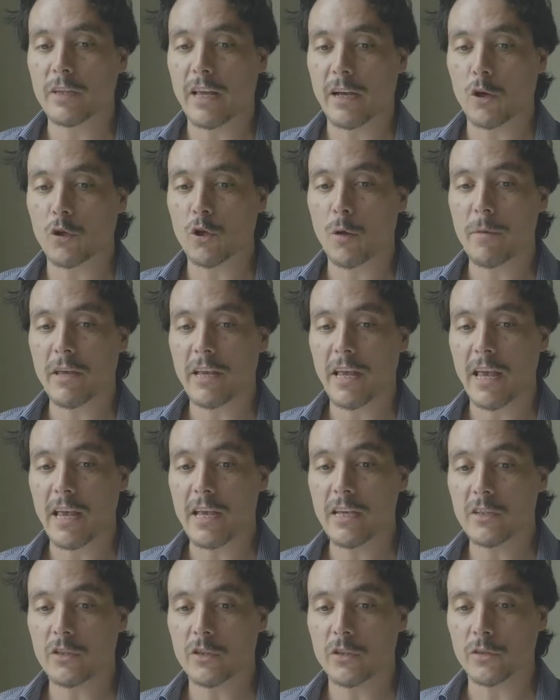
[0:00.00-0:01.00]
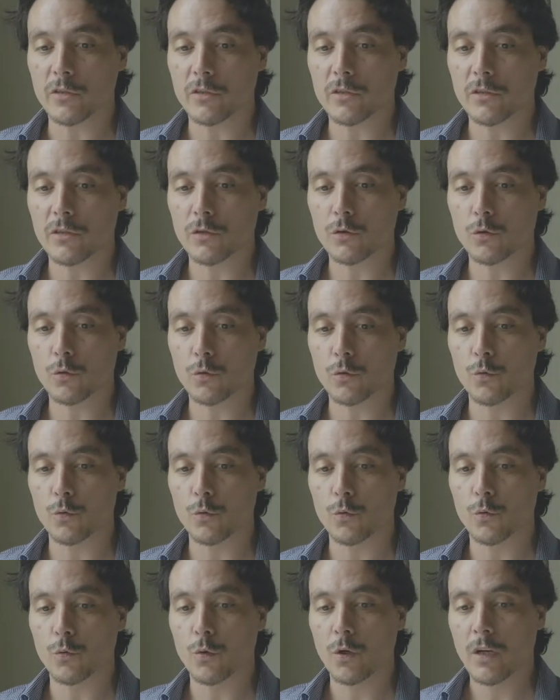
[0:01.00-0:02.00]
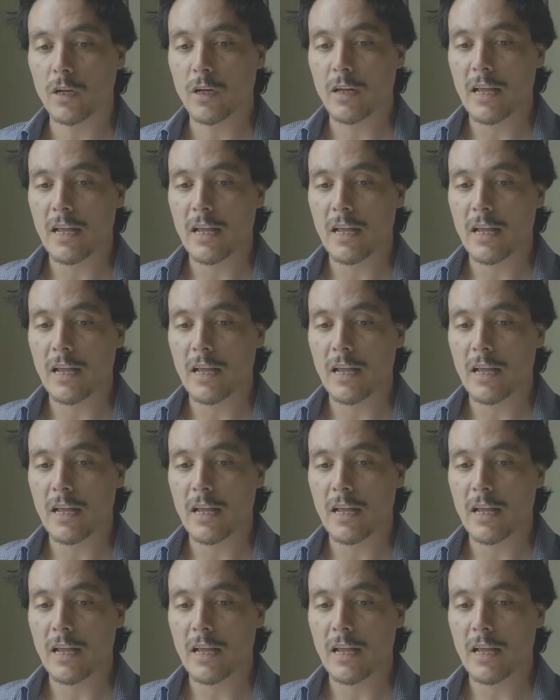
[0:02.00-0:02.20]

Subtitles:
the economic agents to,